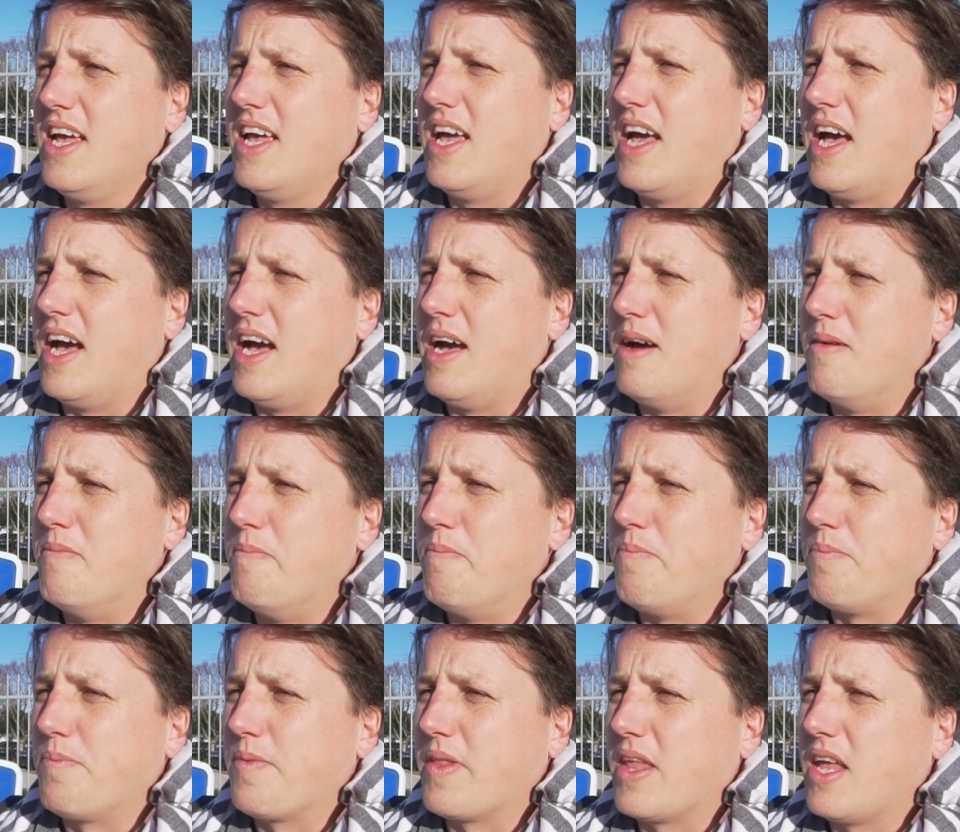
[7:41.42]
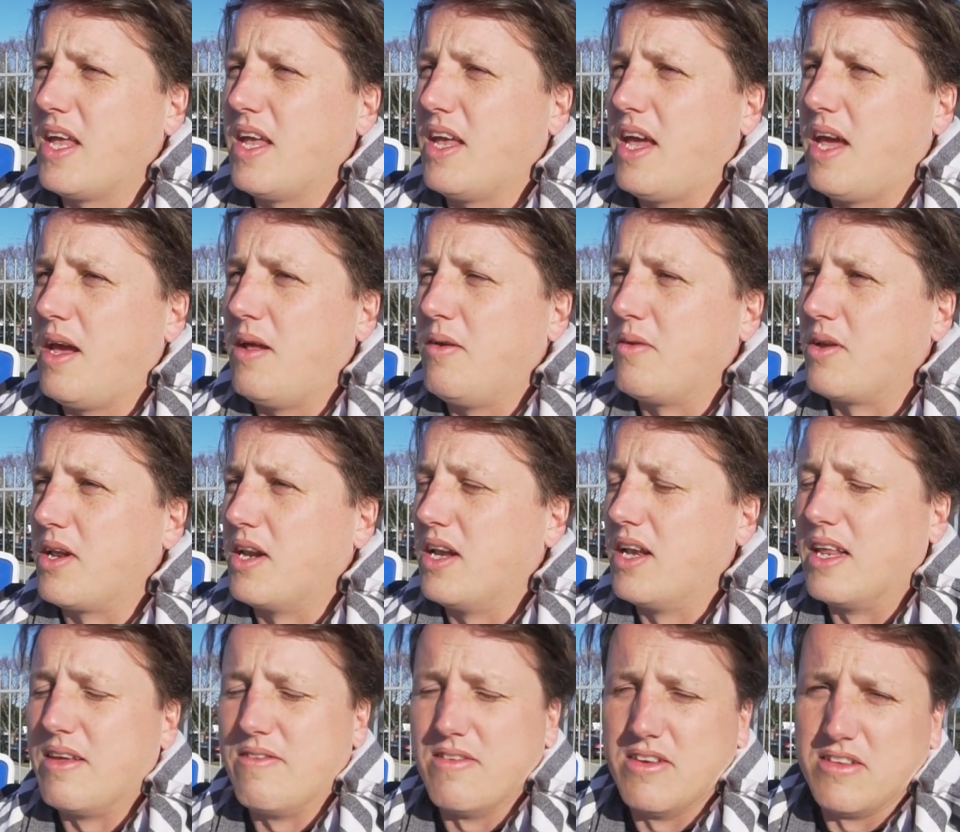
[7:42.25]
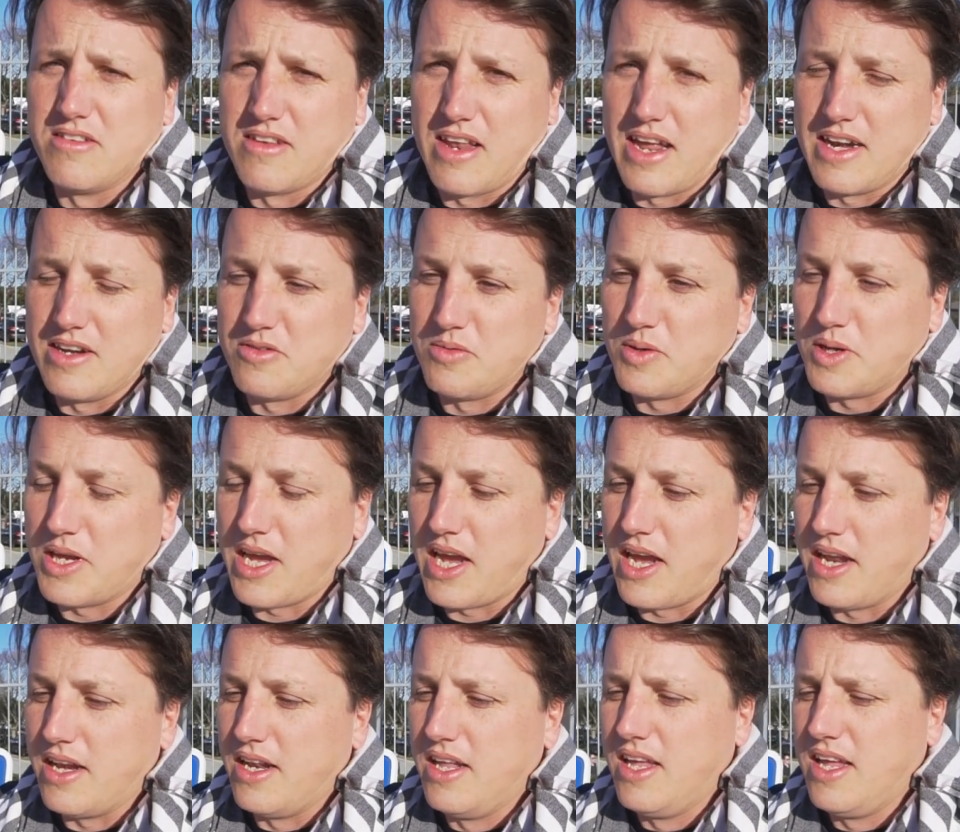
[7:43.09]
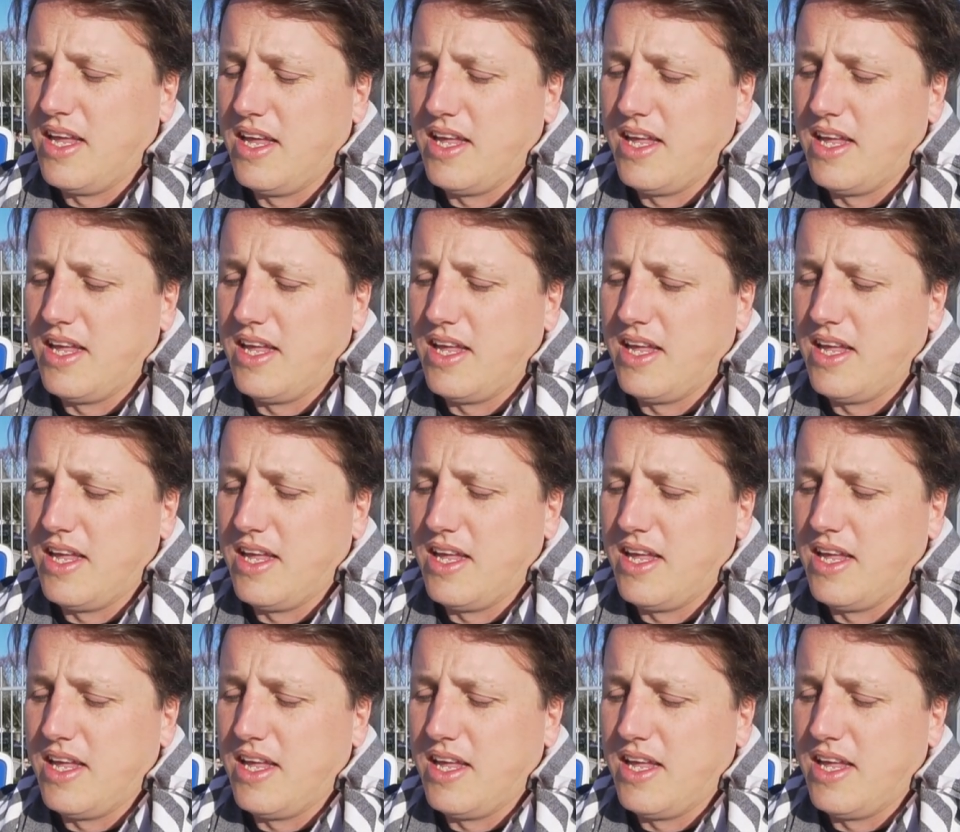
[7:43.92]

And we're gonna leave it as late as we can.